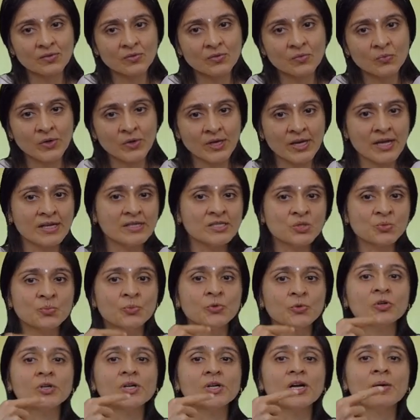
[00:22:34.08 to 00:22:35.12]
When I
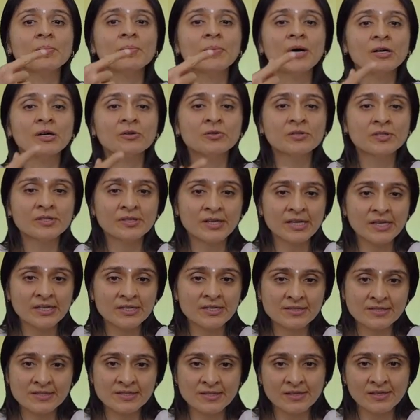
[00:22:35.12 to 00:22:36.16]
spoke about direct
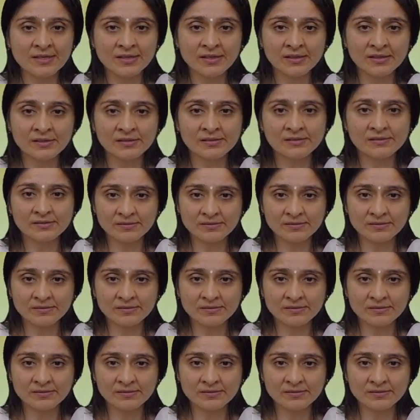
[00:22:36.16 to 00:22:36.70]
seeing,